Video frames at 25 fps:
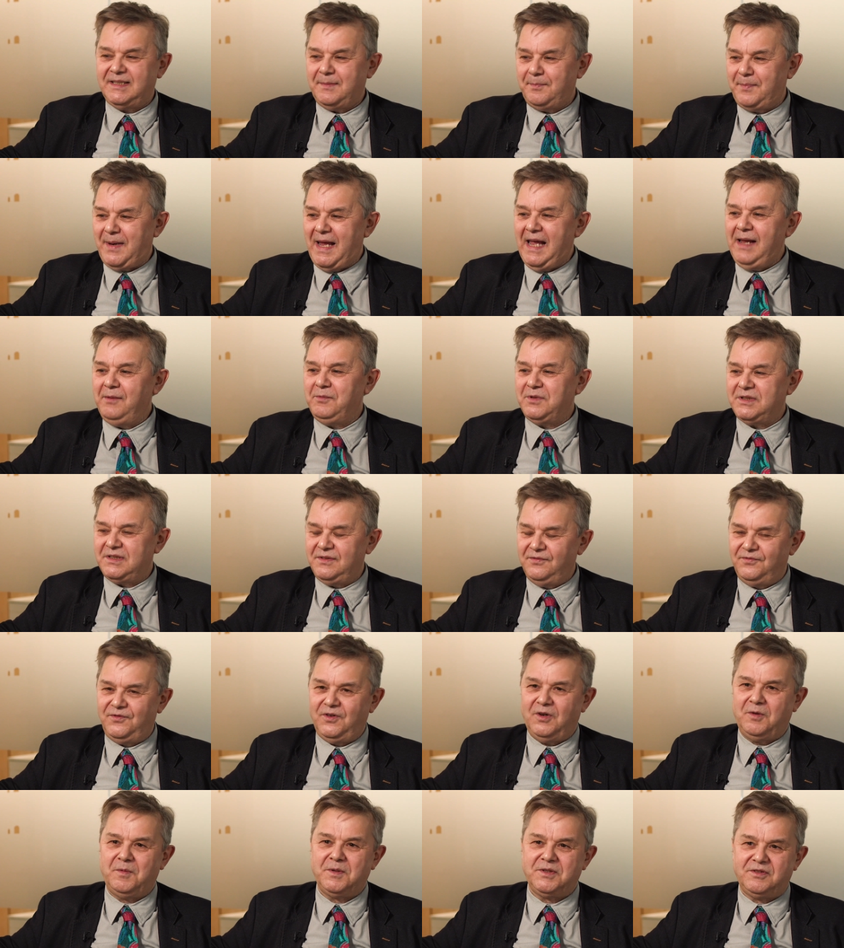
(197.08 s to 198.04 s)
a backwards and
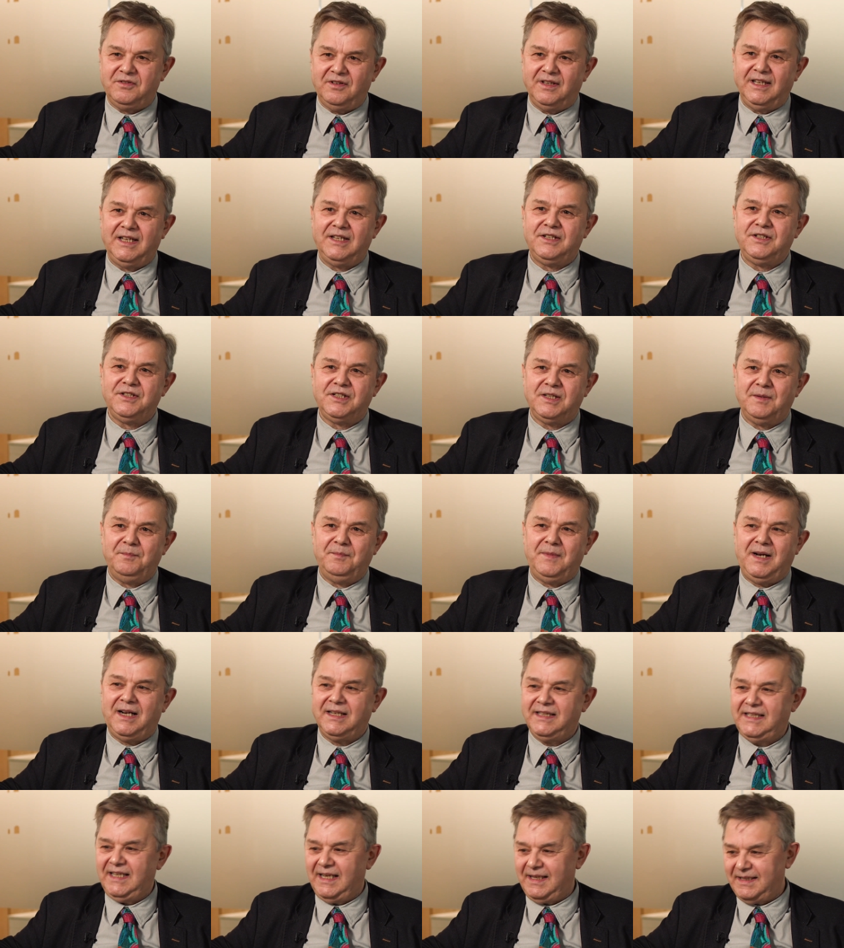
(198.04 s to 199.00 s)
forwards relationship.
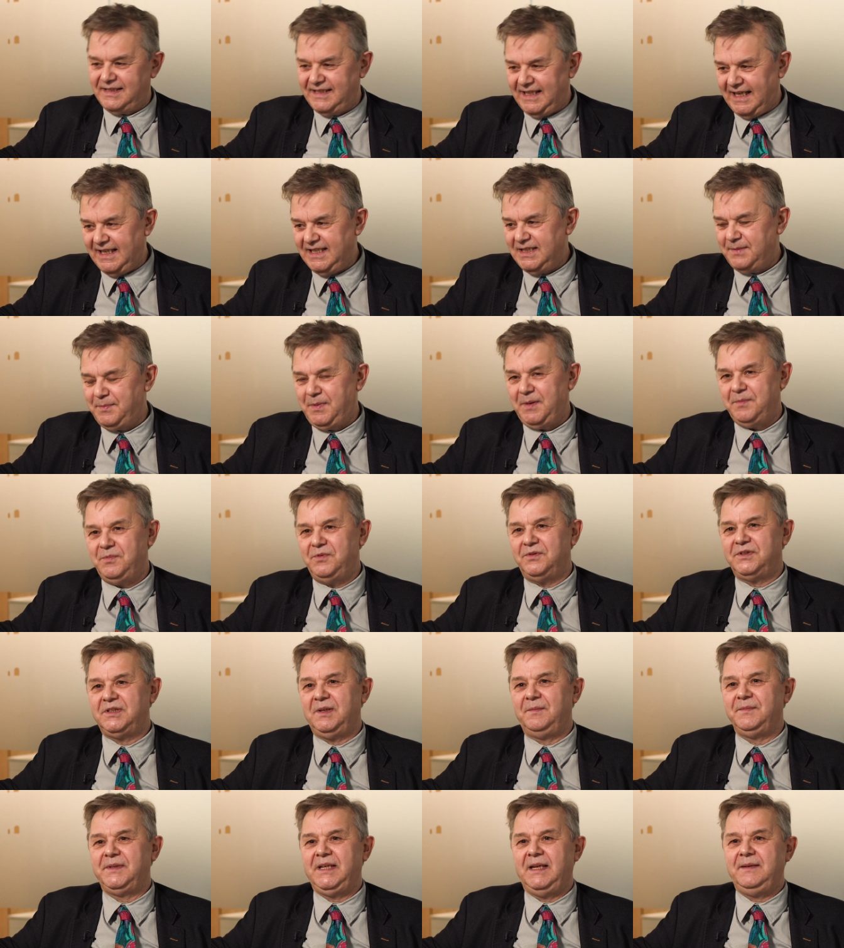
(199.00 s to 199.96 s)
Martec sends people
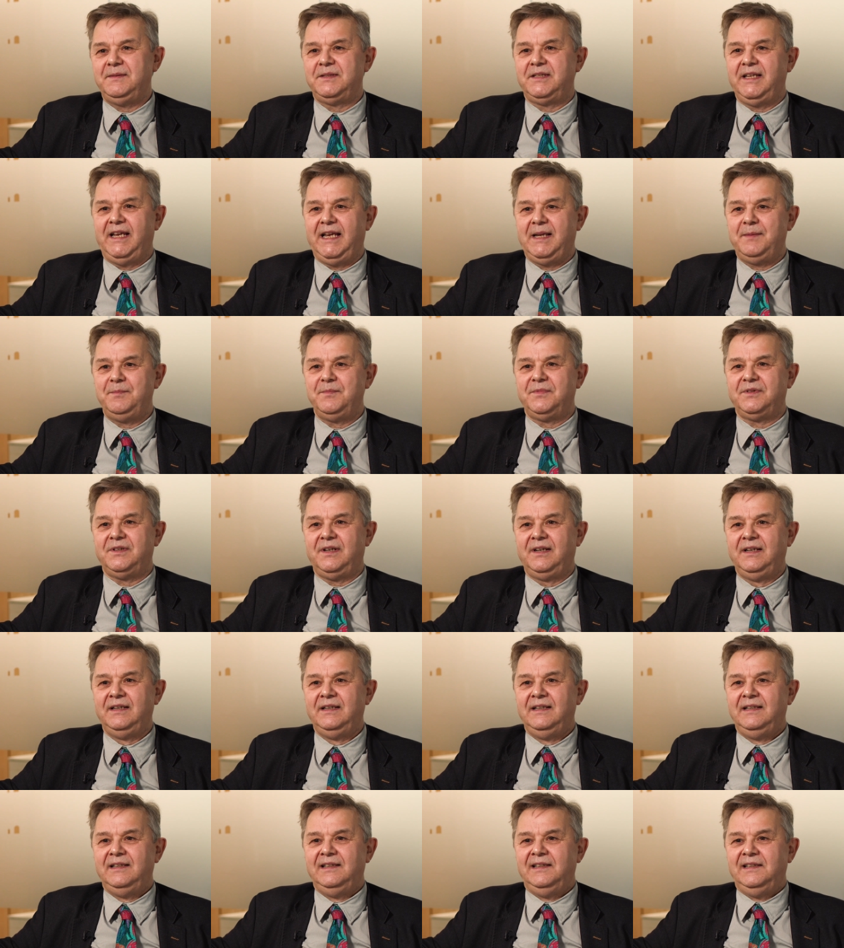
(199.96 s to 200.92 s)
sometimes to Edinburgh
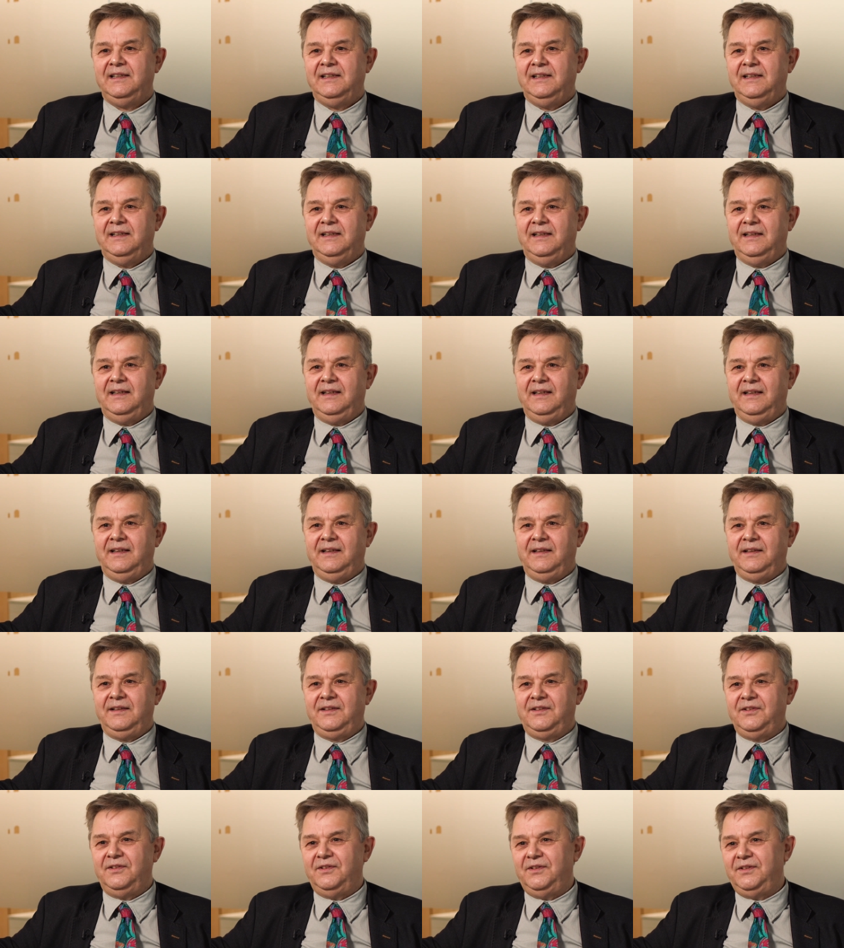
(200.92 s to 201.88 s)

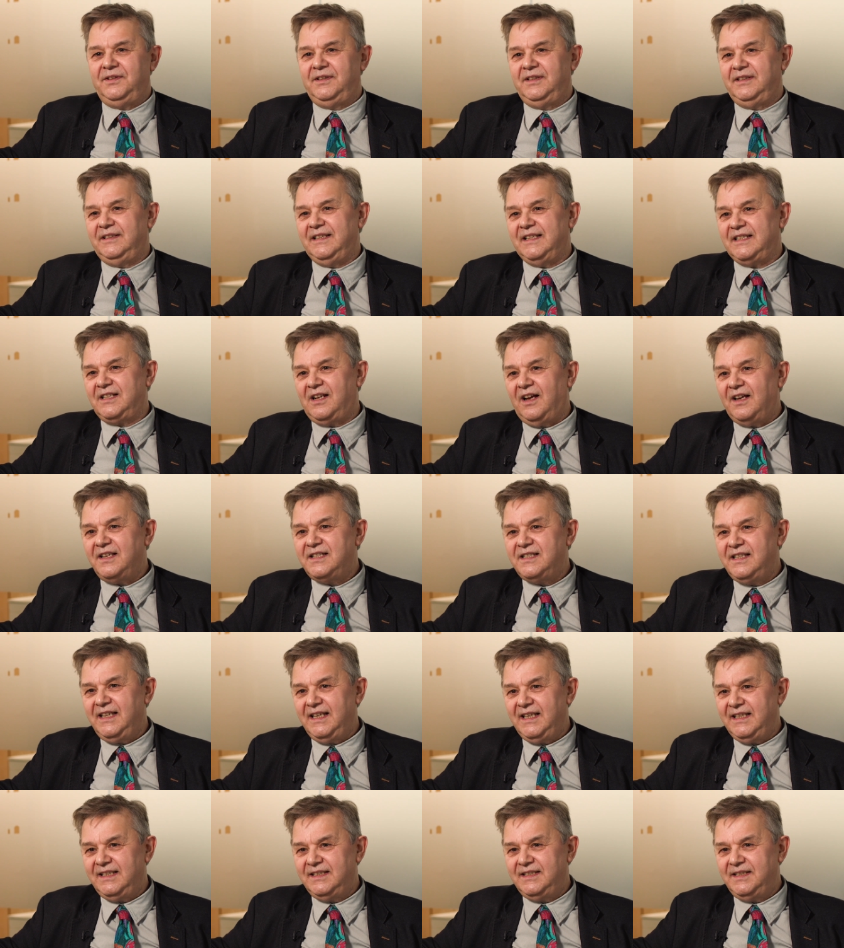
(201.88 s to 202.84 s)
to discuss
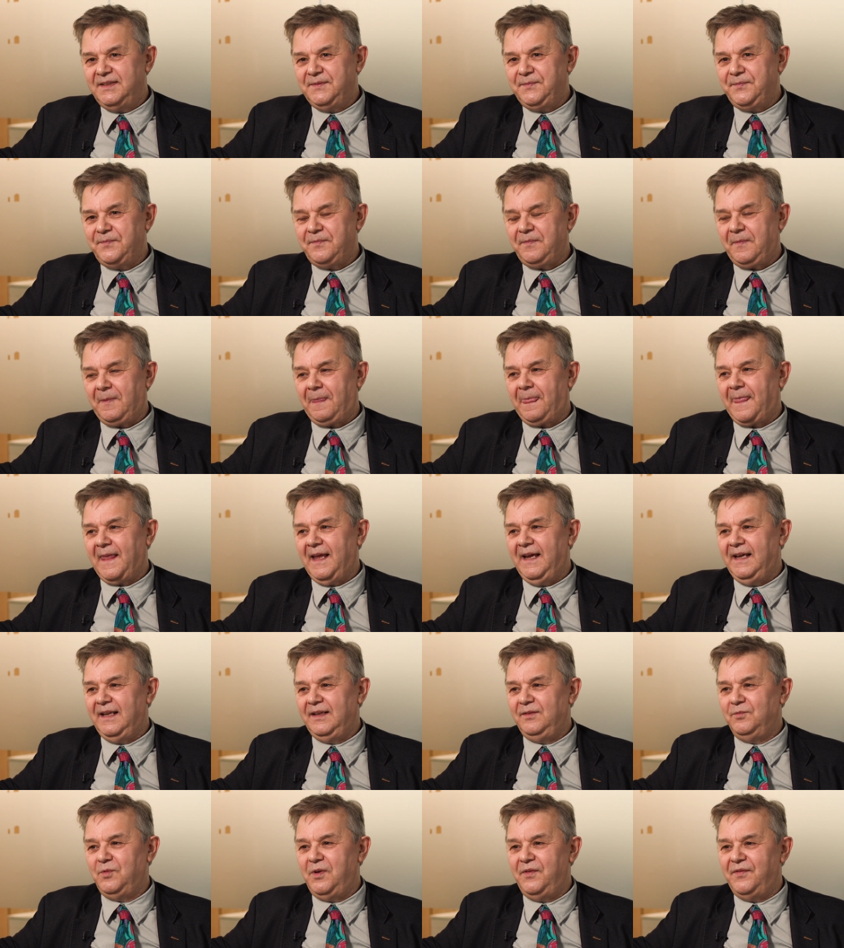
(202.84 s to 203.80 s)
things,
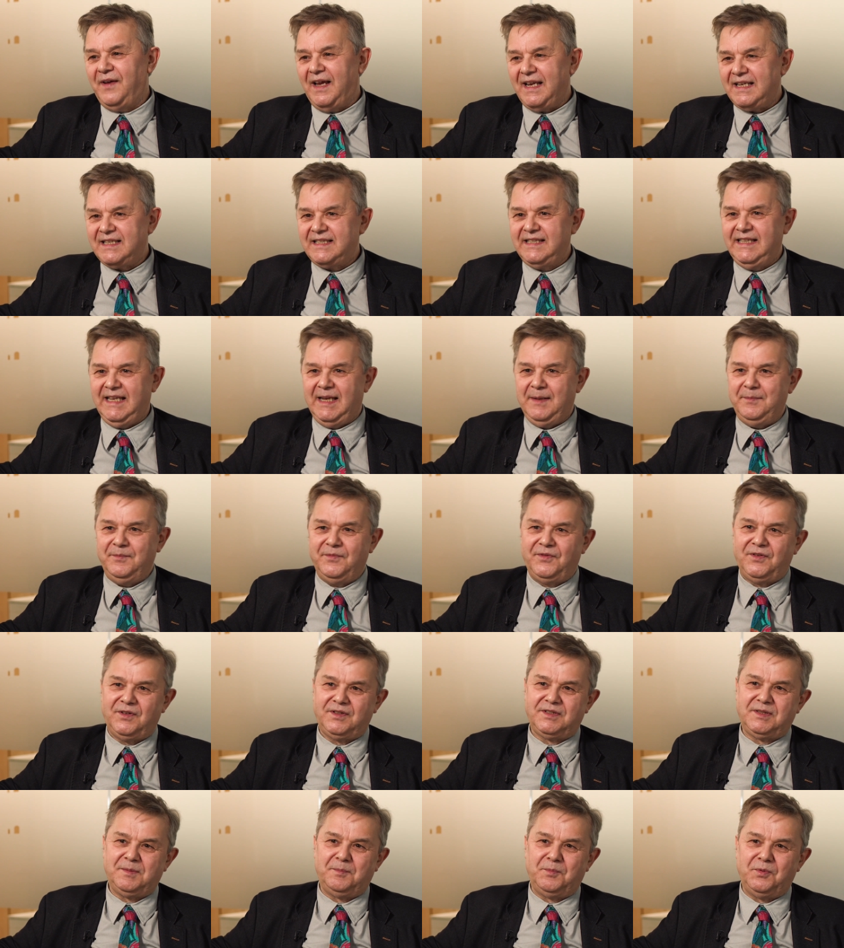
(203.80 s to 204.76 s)
and we've asked them
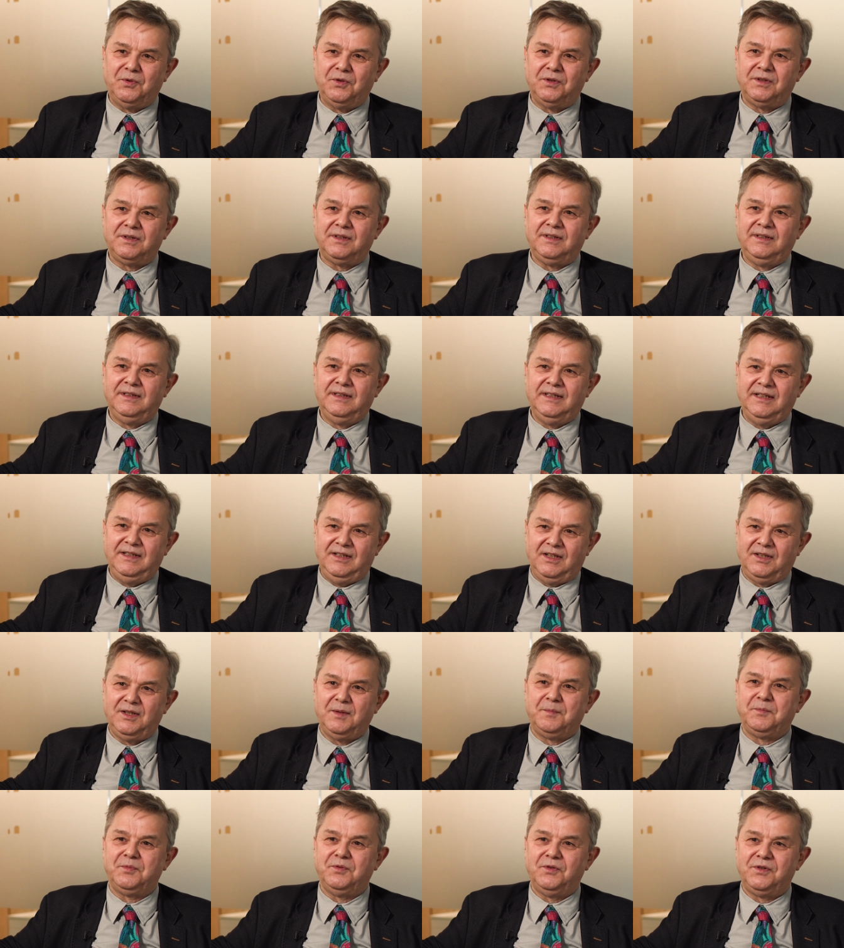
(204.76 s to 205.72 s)
for support in
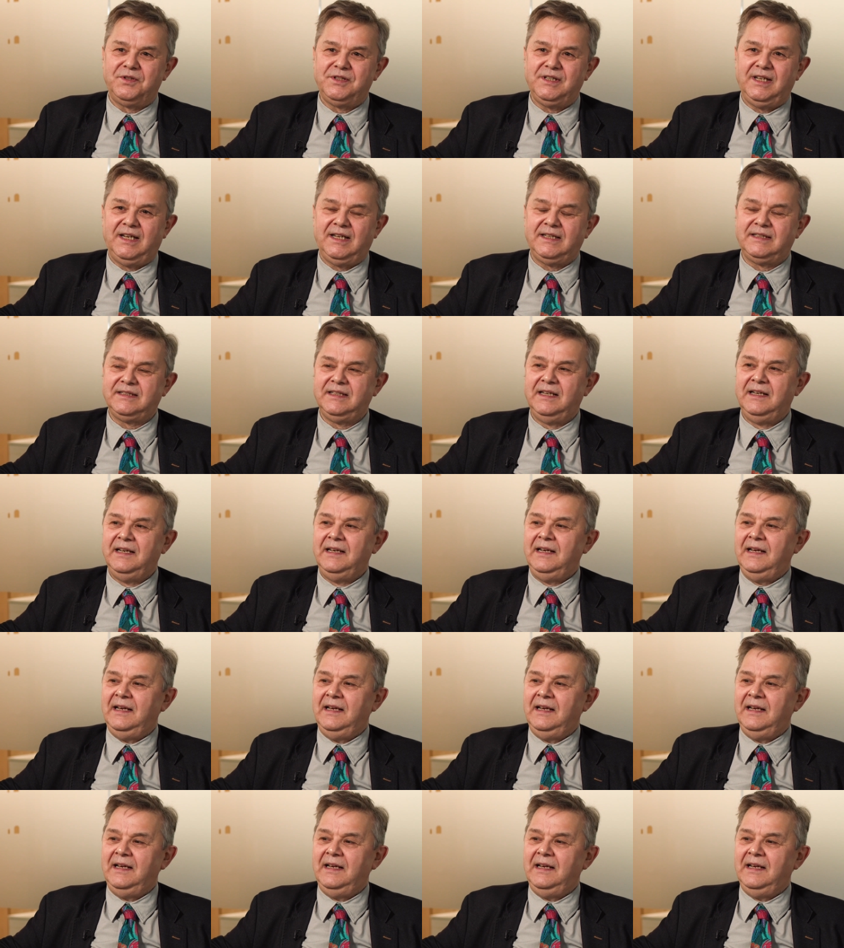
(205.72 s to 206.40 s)
other projects.